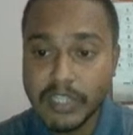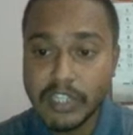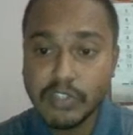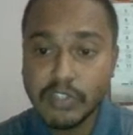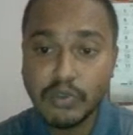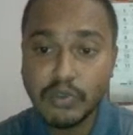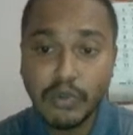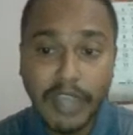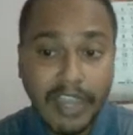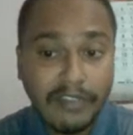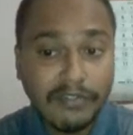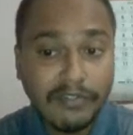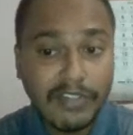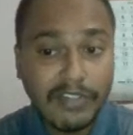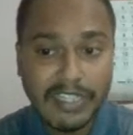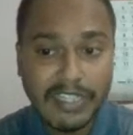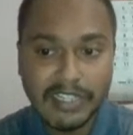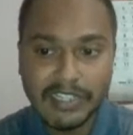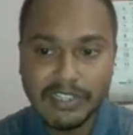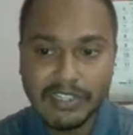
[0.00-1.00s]
us to every
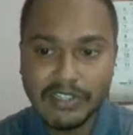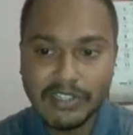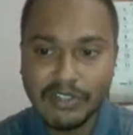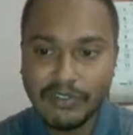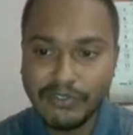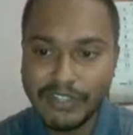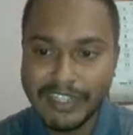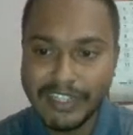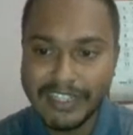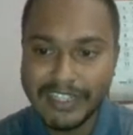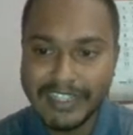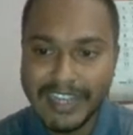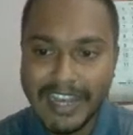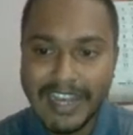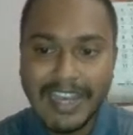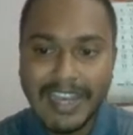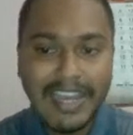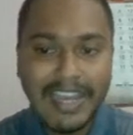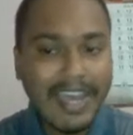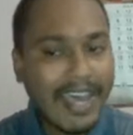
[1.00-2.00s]
citizen of
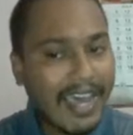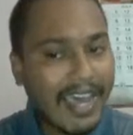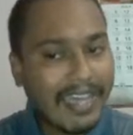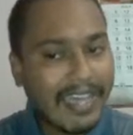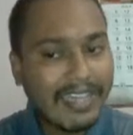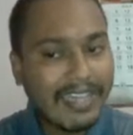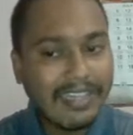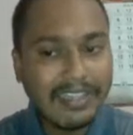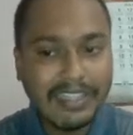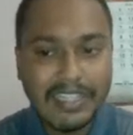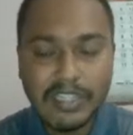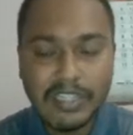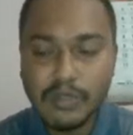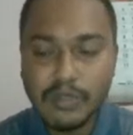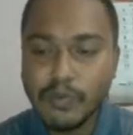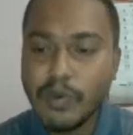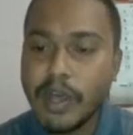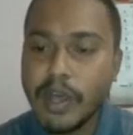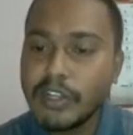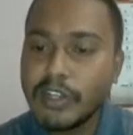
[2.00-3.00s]
India, and
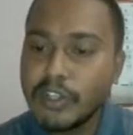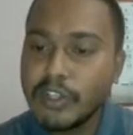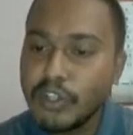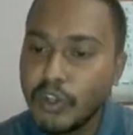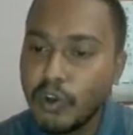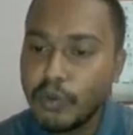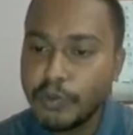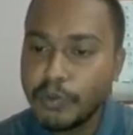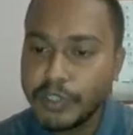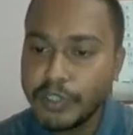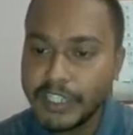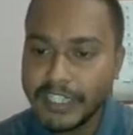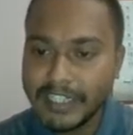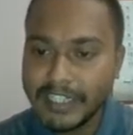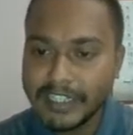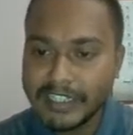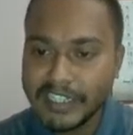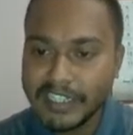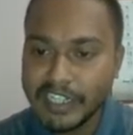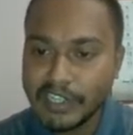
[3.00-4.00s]
this one nobody
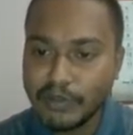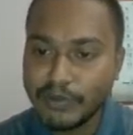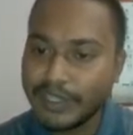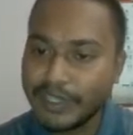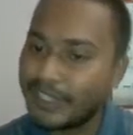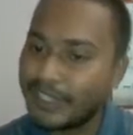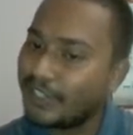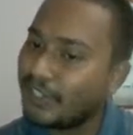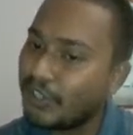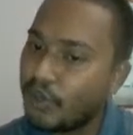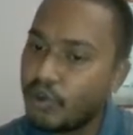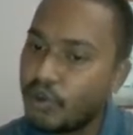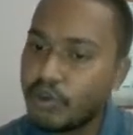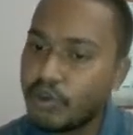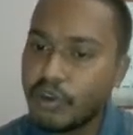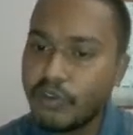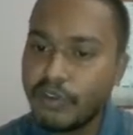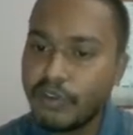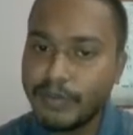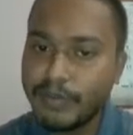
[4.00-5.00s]
can take away, no
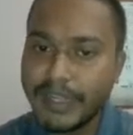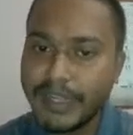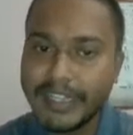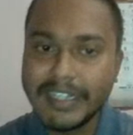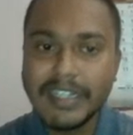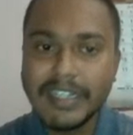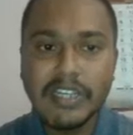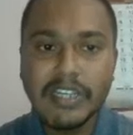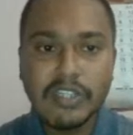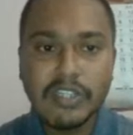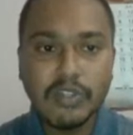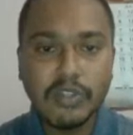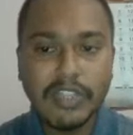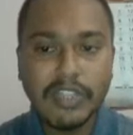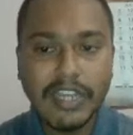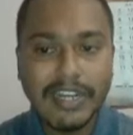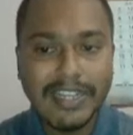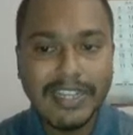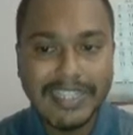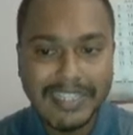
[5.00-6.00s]
government. So
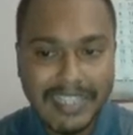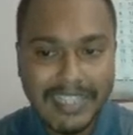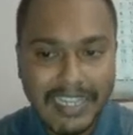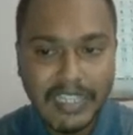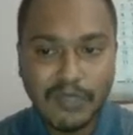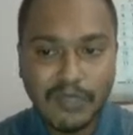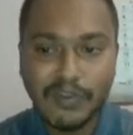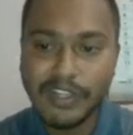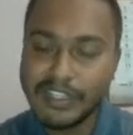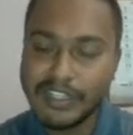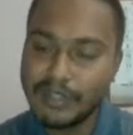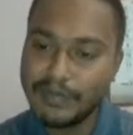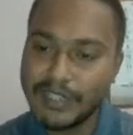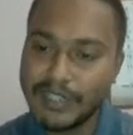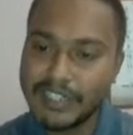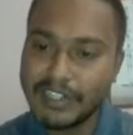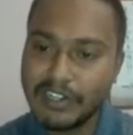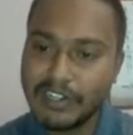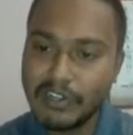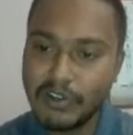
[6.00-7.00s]
there are 6
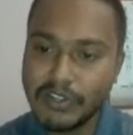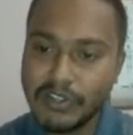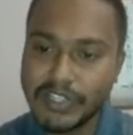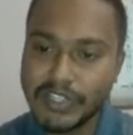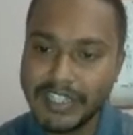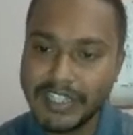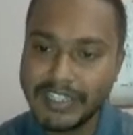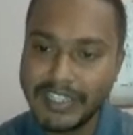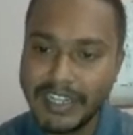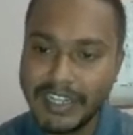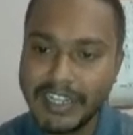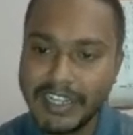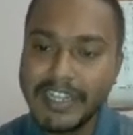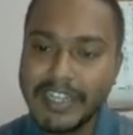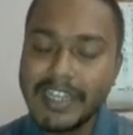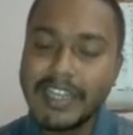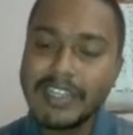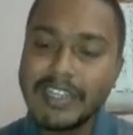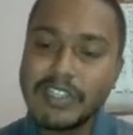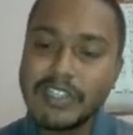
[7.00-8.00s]
fundamental laws are there.
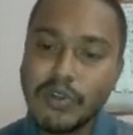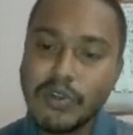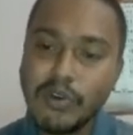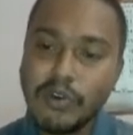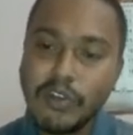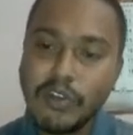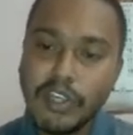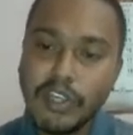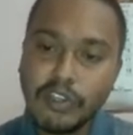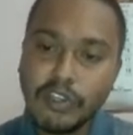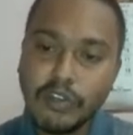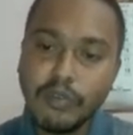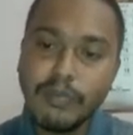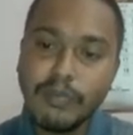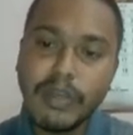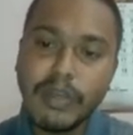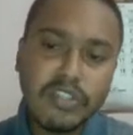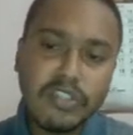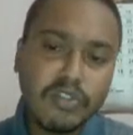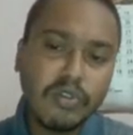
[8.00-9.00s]
So you
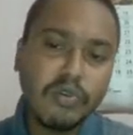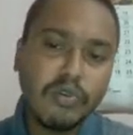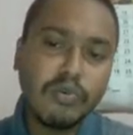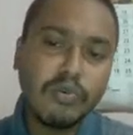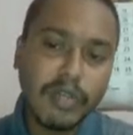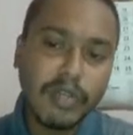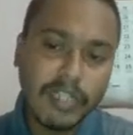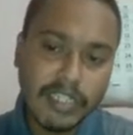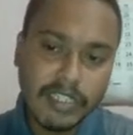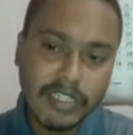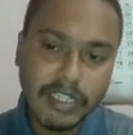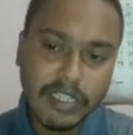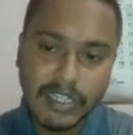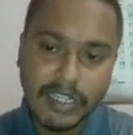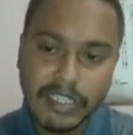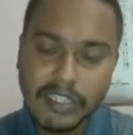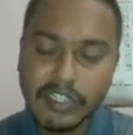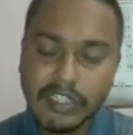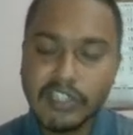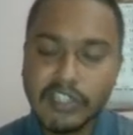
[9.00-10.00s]
must know what is the
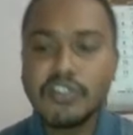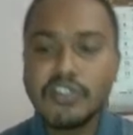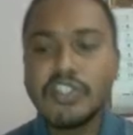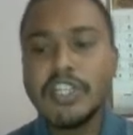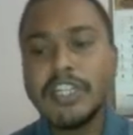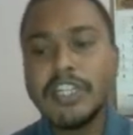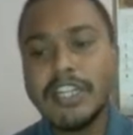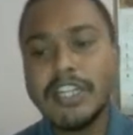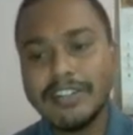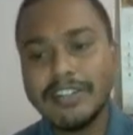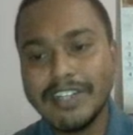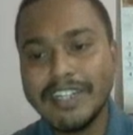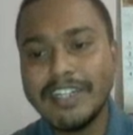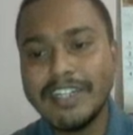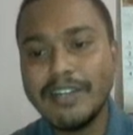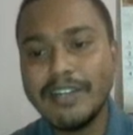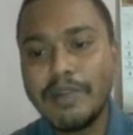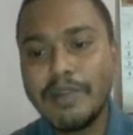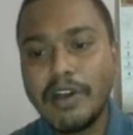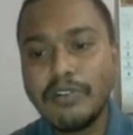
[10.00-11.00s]
constitution and read
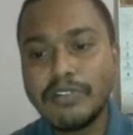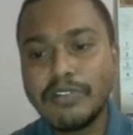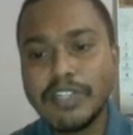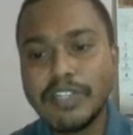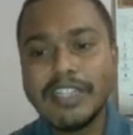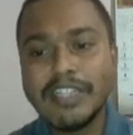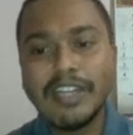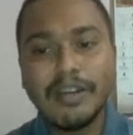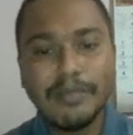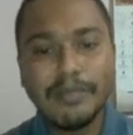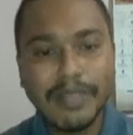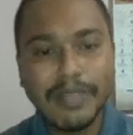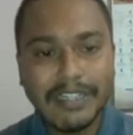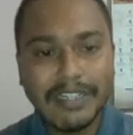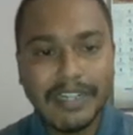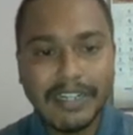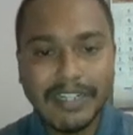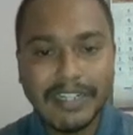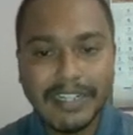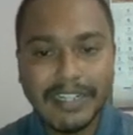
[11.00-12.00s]
about it. There are many
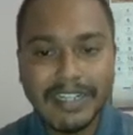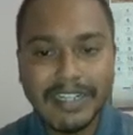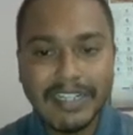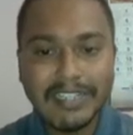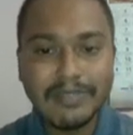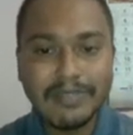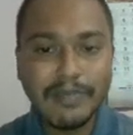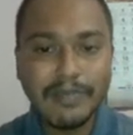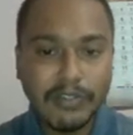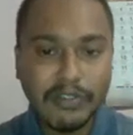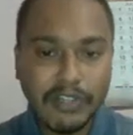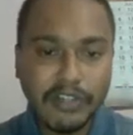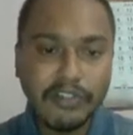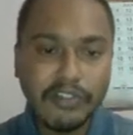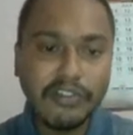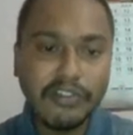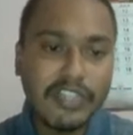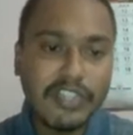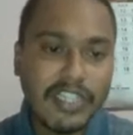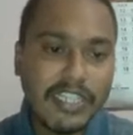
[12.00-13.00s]
articles, but we are
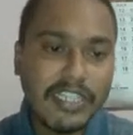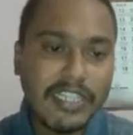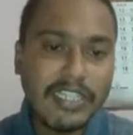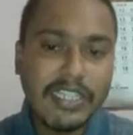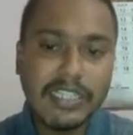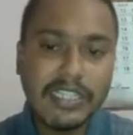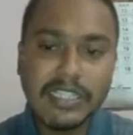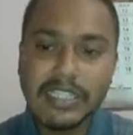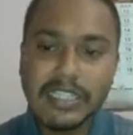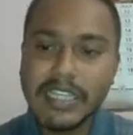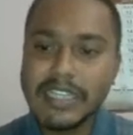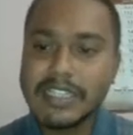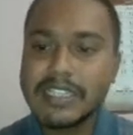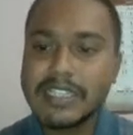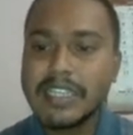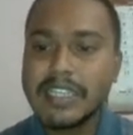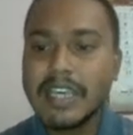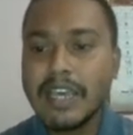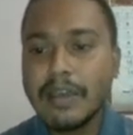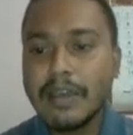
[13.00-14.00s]
going to see these
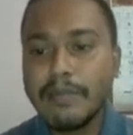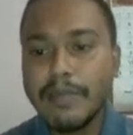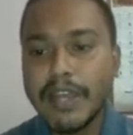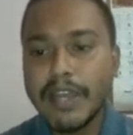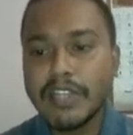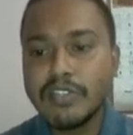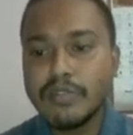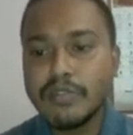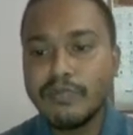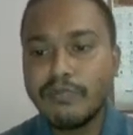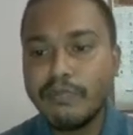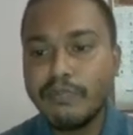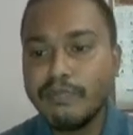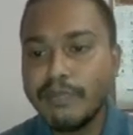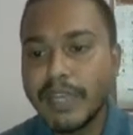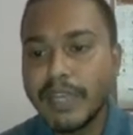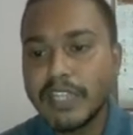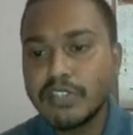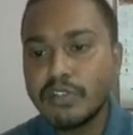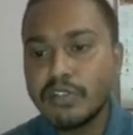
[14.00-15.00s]
6
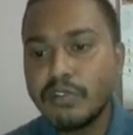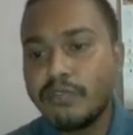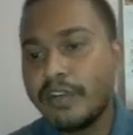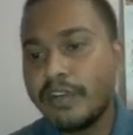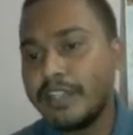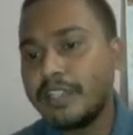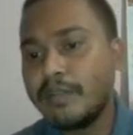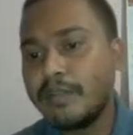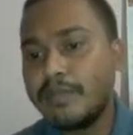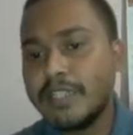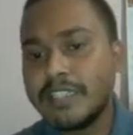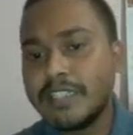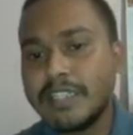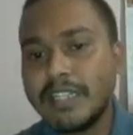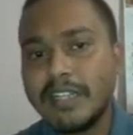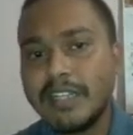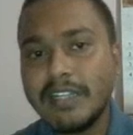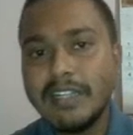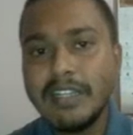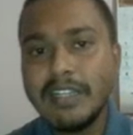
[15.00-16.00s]
major
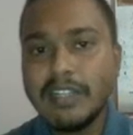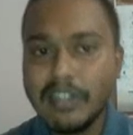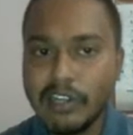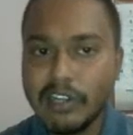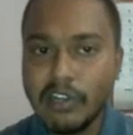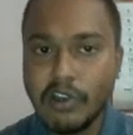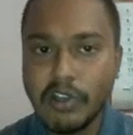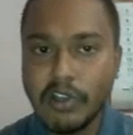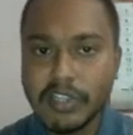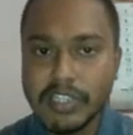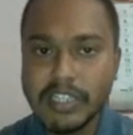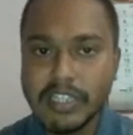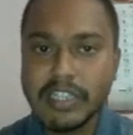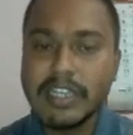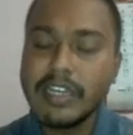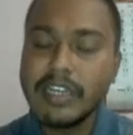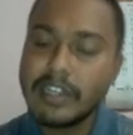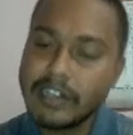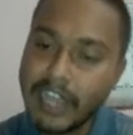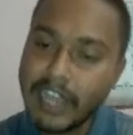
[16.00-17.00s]
fundamental laws.
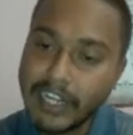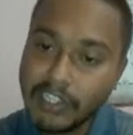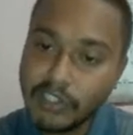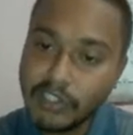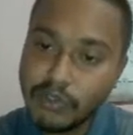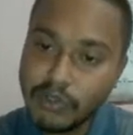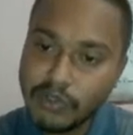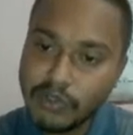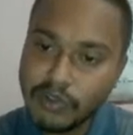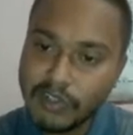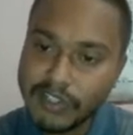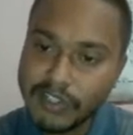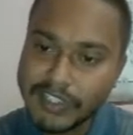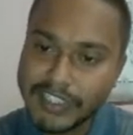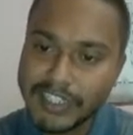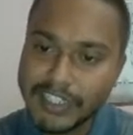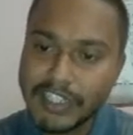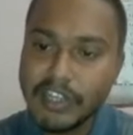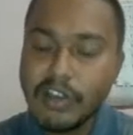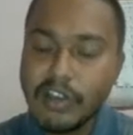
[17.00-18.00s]
Right to
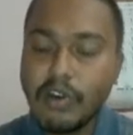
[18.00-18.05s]
equality.